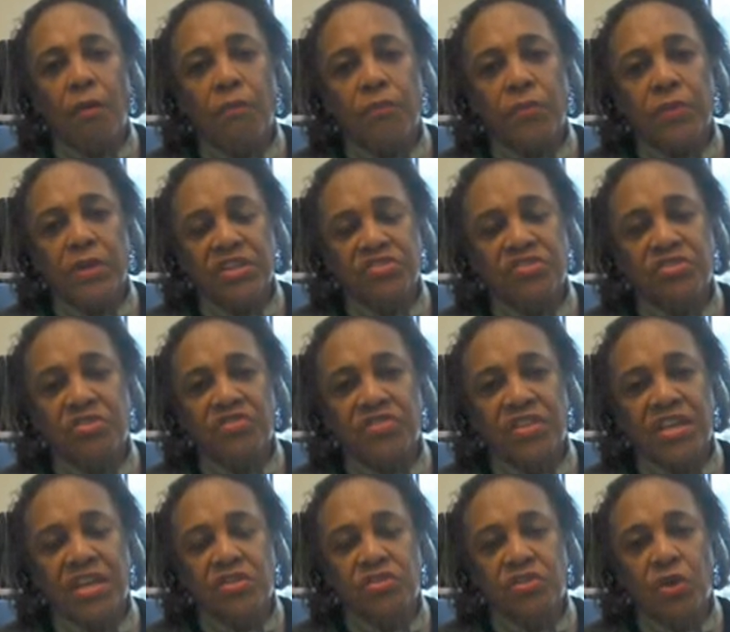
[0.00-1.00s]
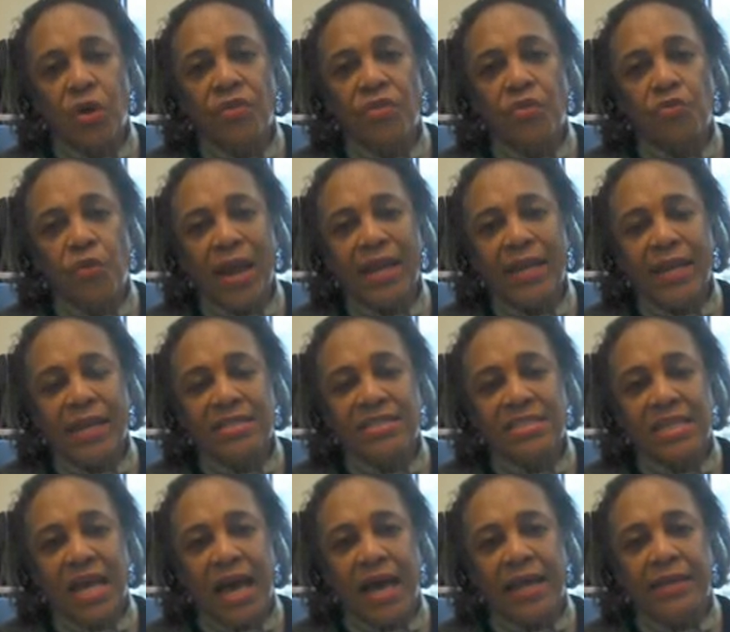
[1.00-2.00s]
list of things on the right hand
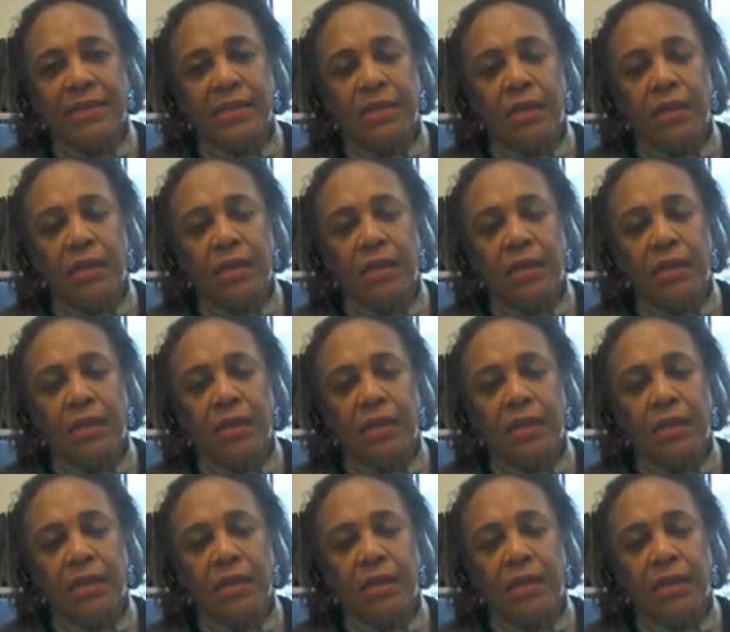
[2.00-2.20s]
side,